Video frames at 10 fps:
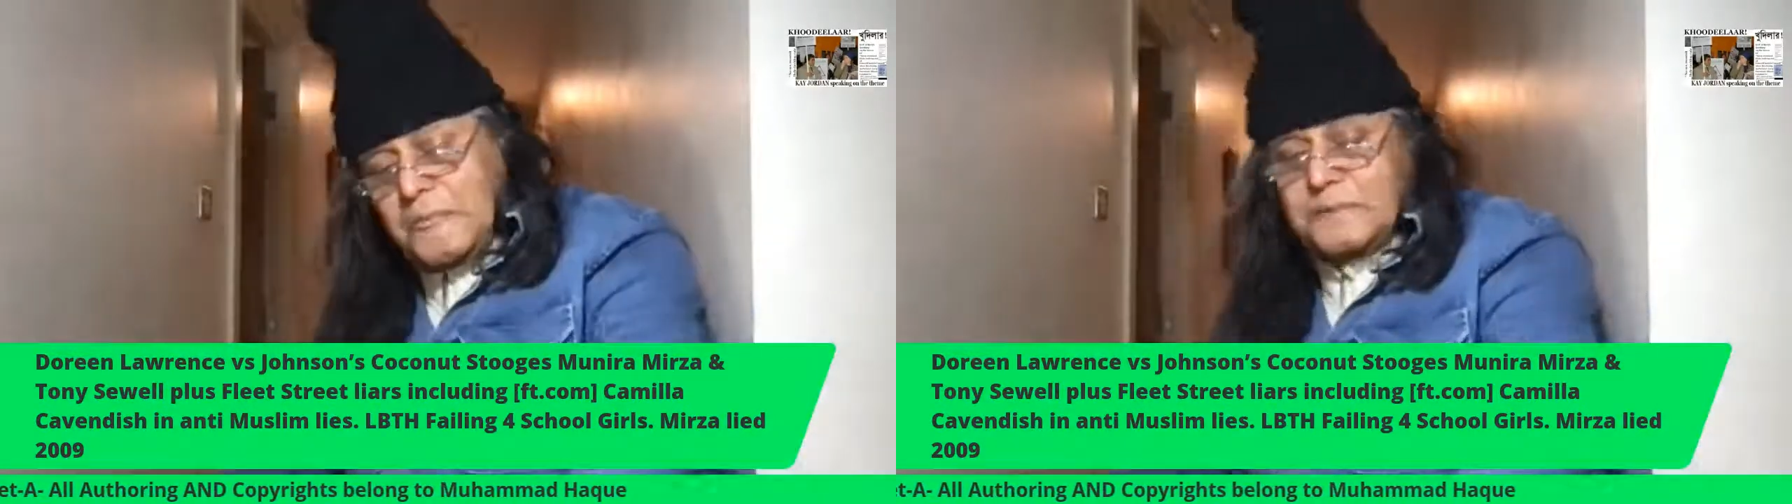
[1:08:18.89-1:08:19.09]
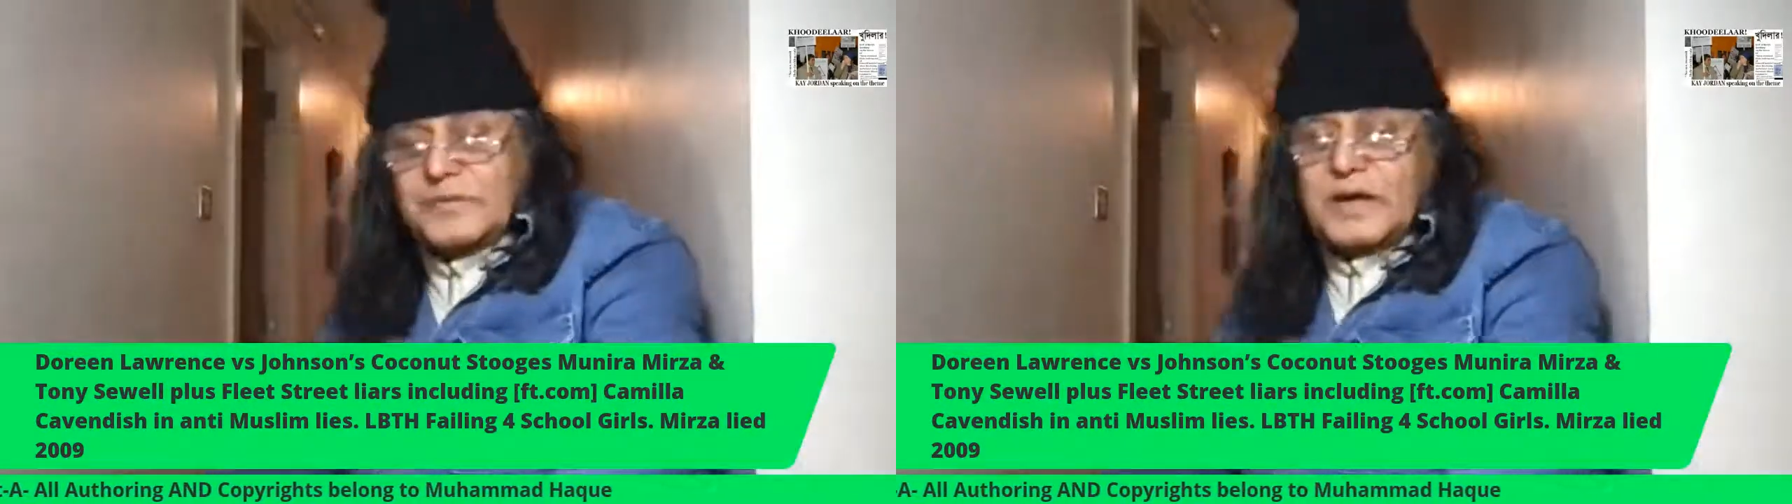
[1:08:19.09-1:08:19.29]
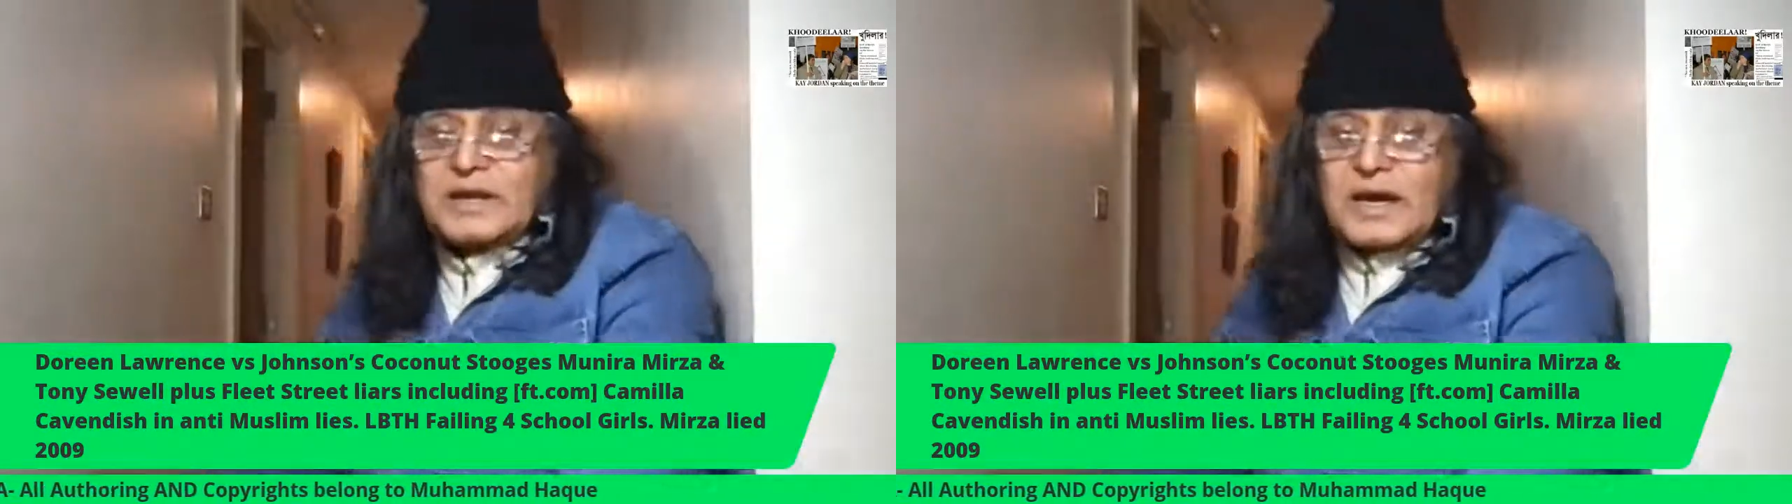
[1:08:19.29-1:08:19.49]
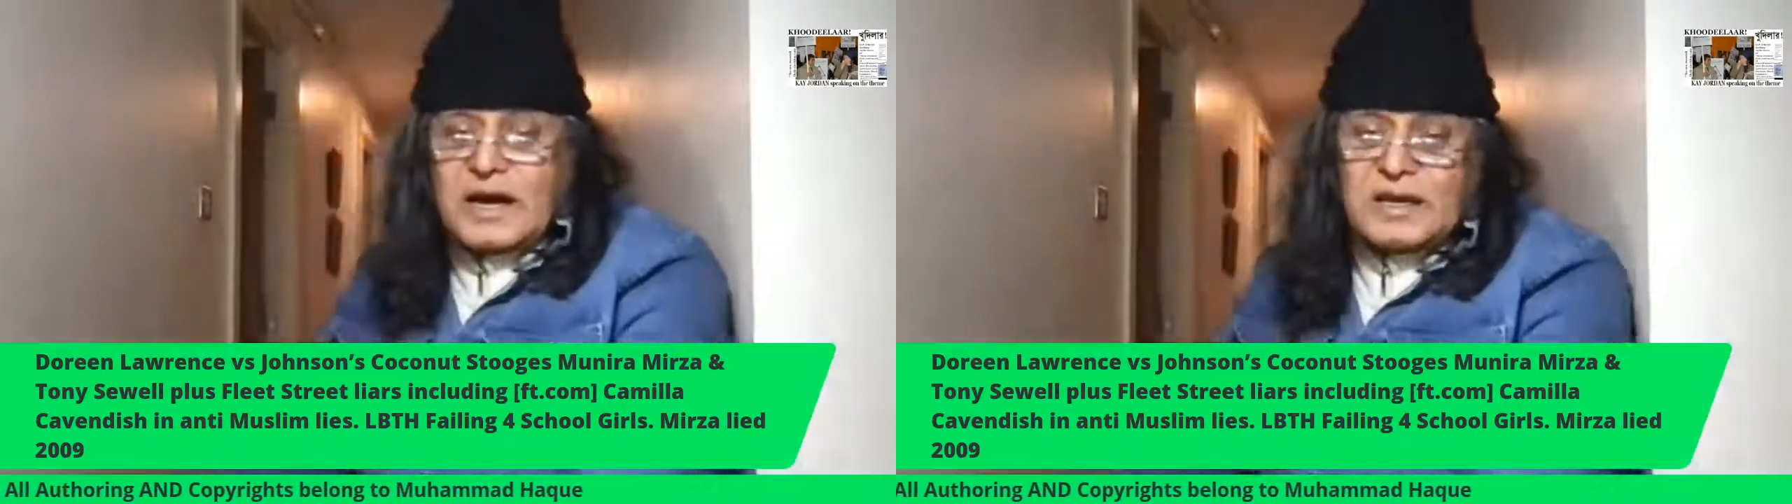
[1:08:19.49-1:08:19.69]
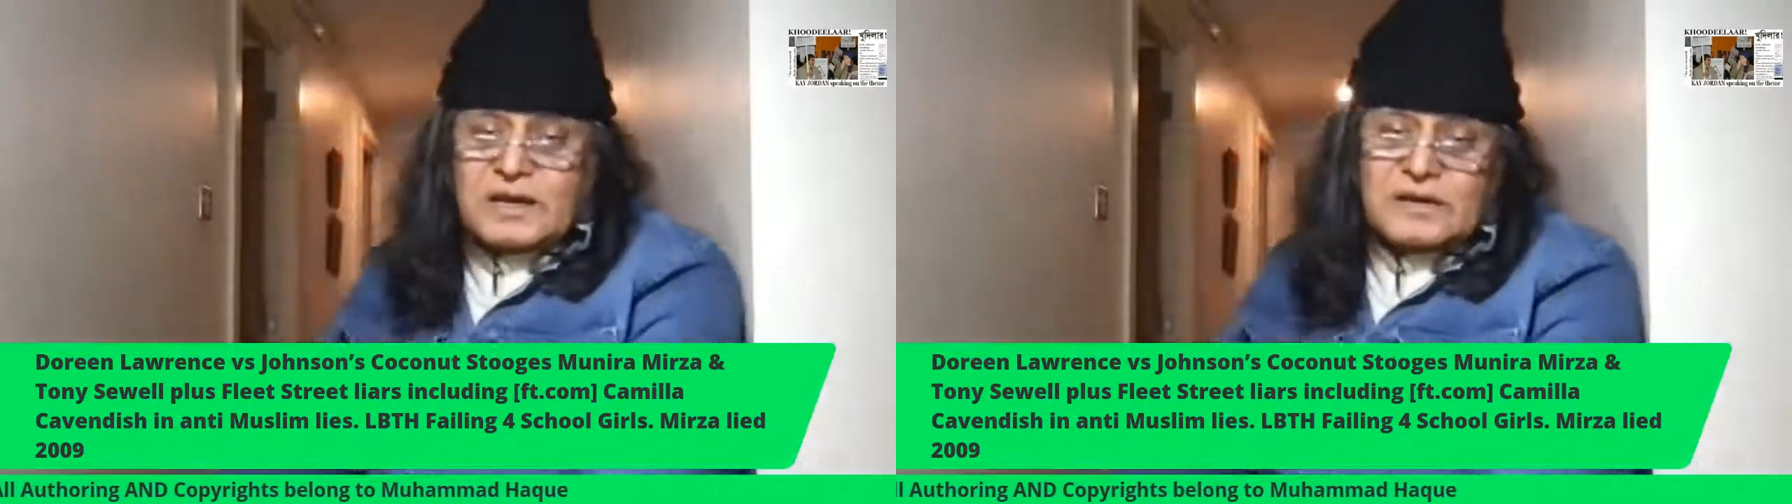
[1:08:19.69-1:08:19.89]
that
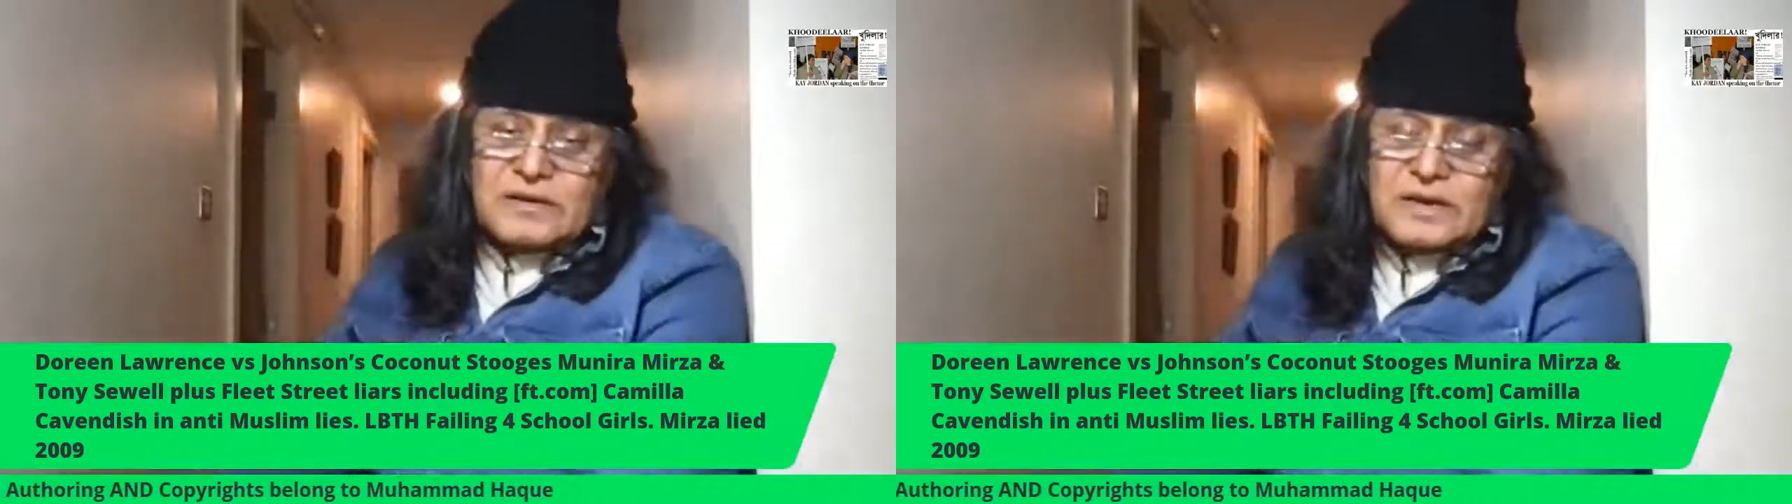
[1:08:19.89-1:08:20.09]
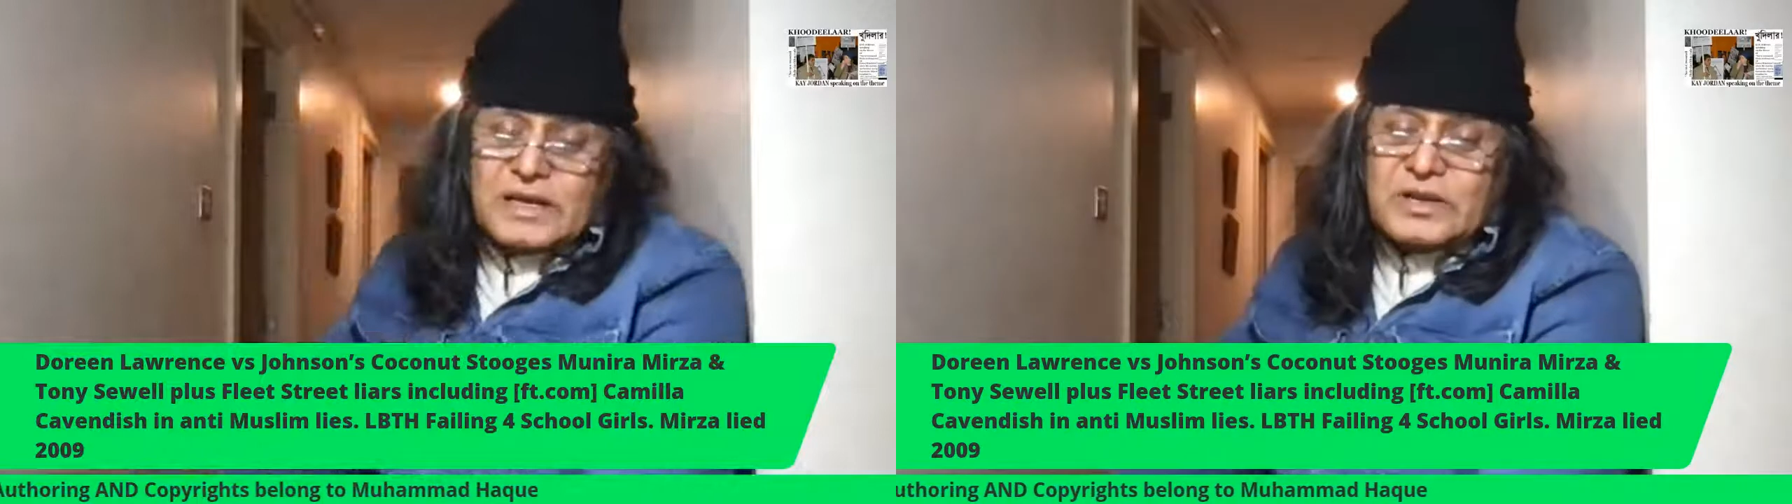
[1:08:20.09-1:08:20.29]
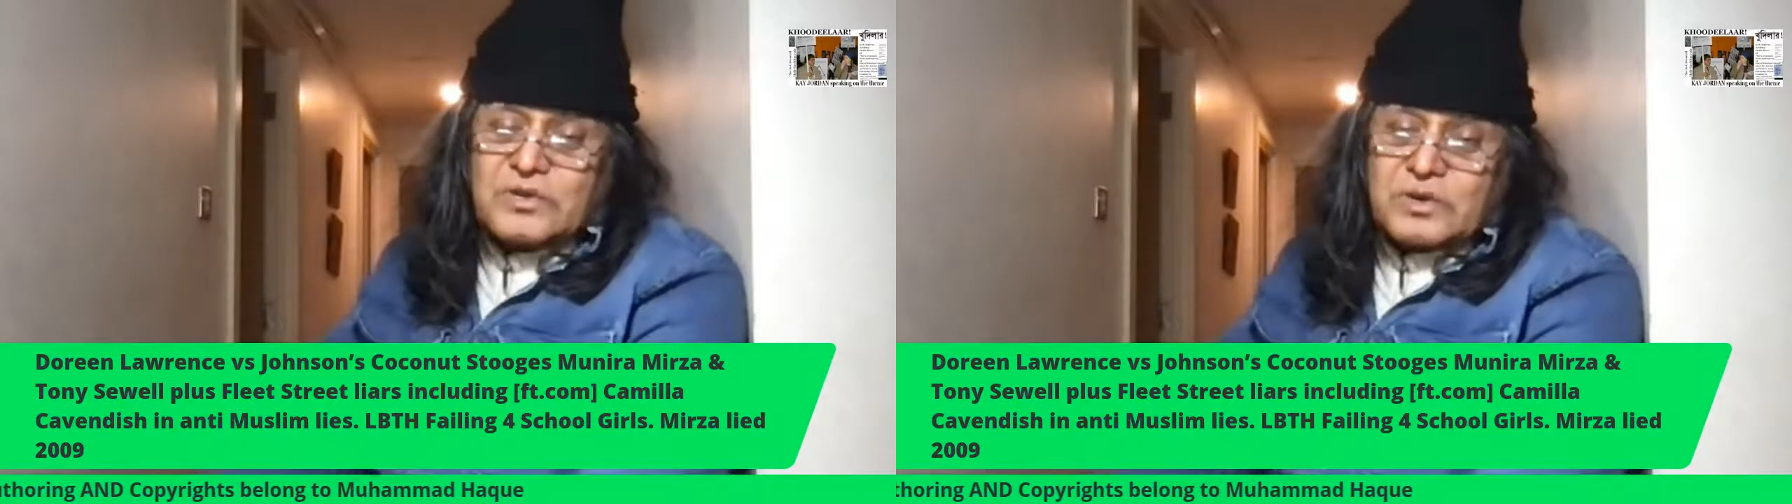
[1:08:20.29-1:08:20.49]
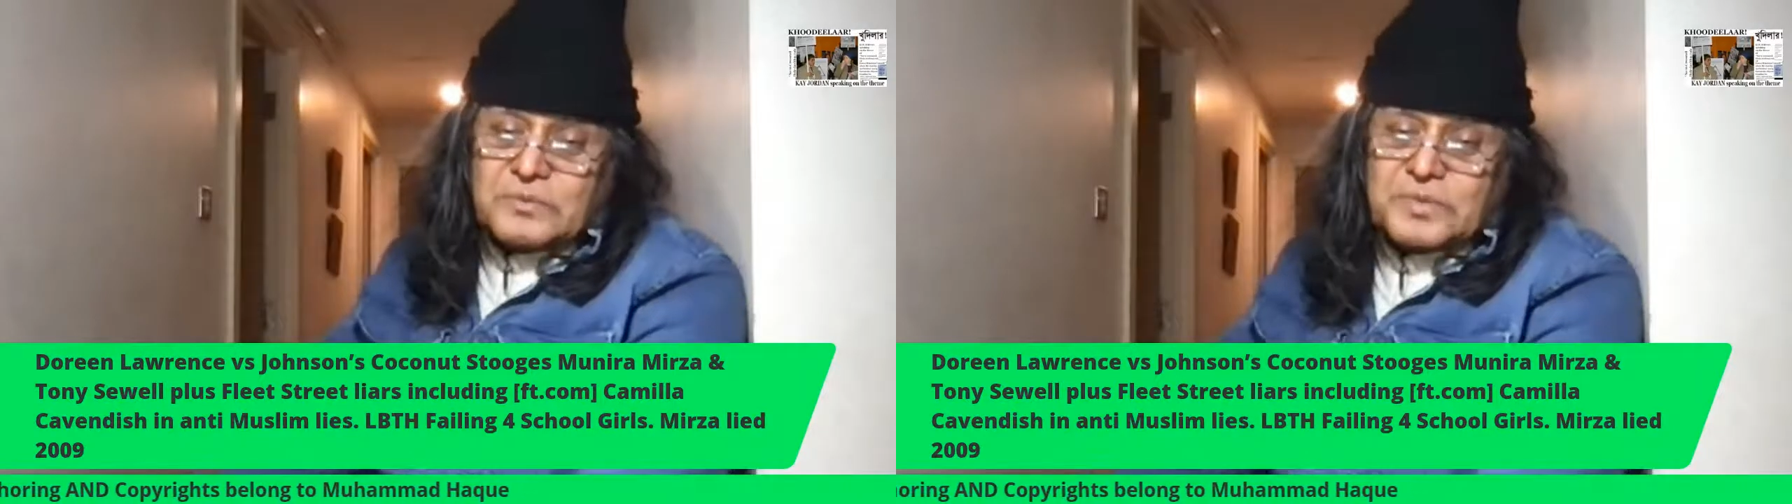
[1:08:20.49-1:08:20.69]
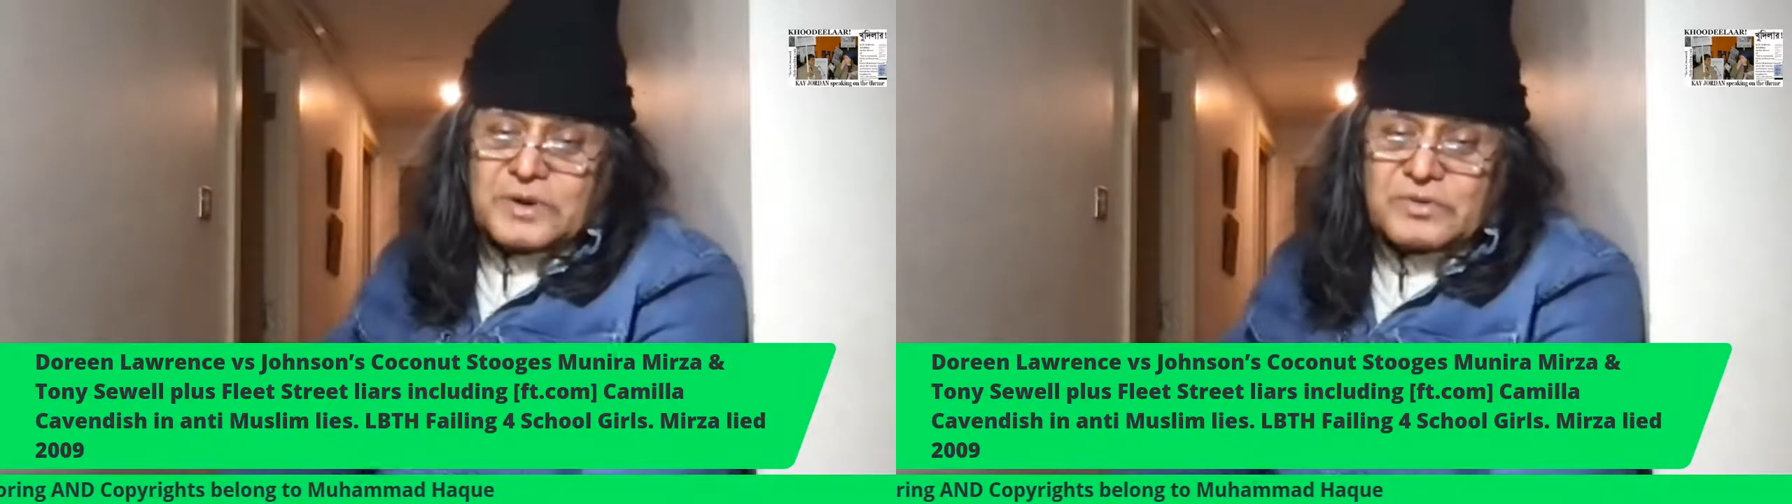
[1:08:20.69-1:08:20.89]
I need to
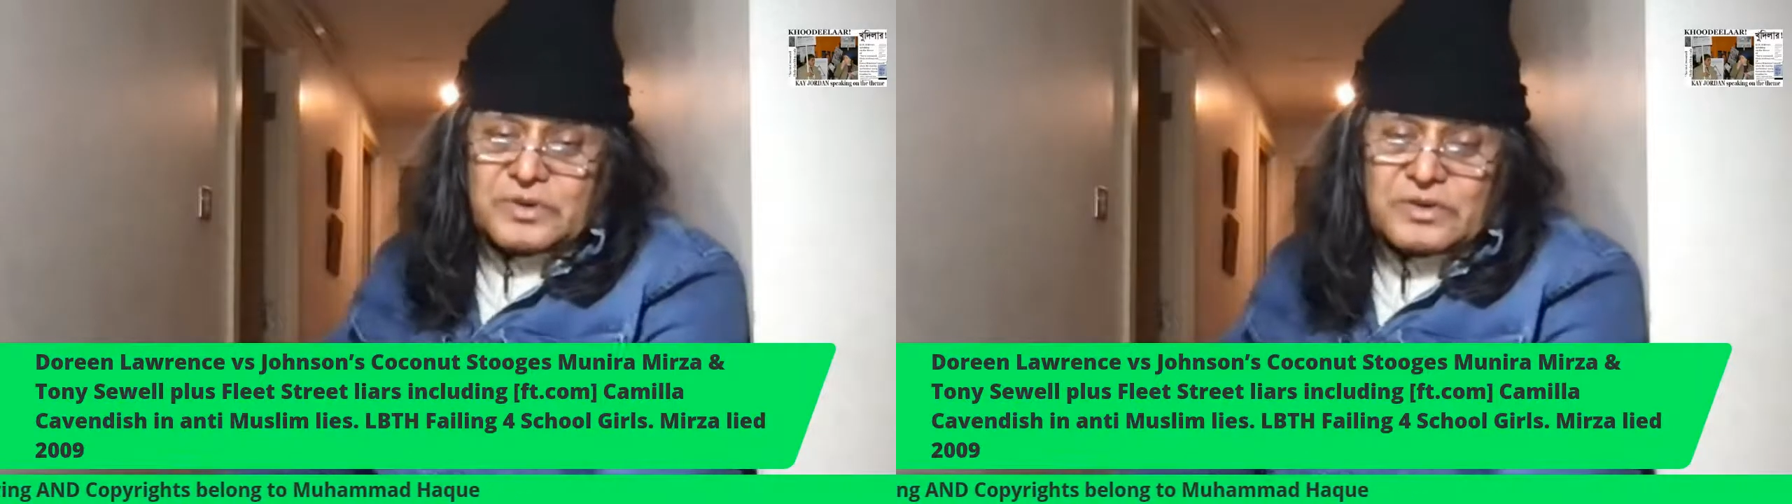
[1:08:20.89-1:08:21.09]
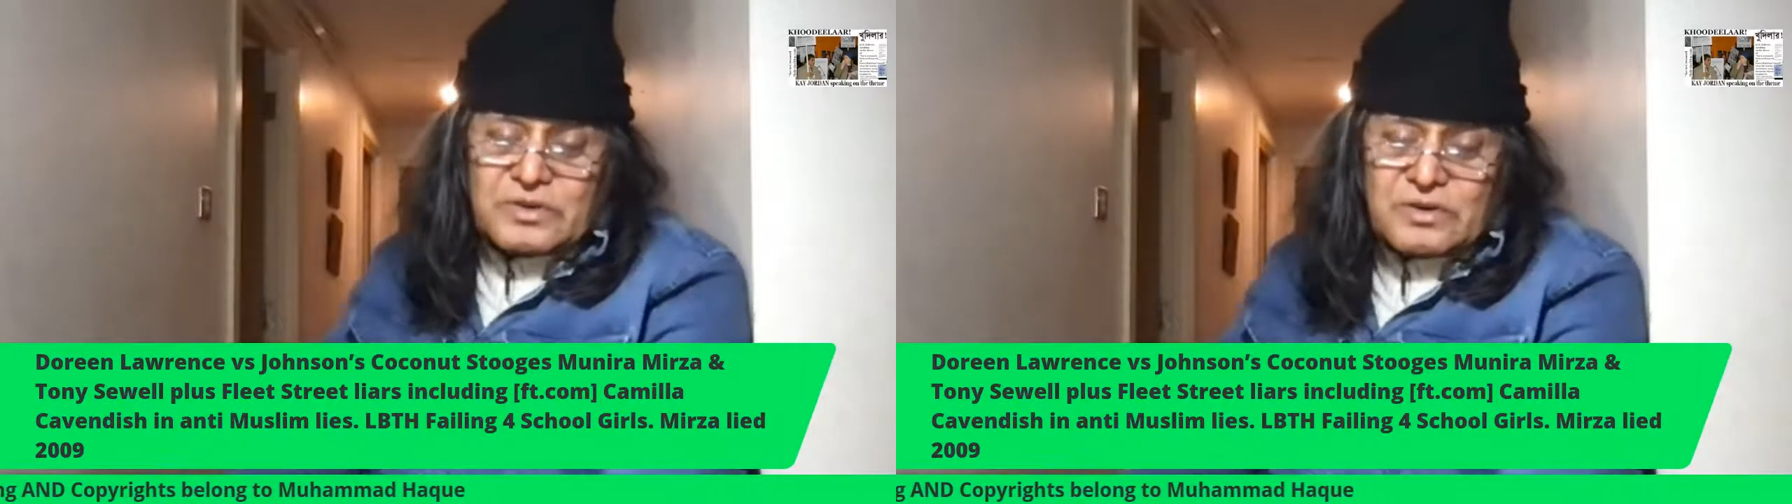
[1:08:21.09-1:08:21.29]
compete with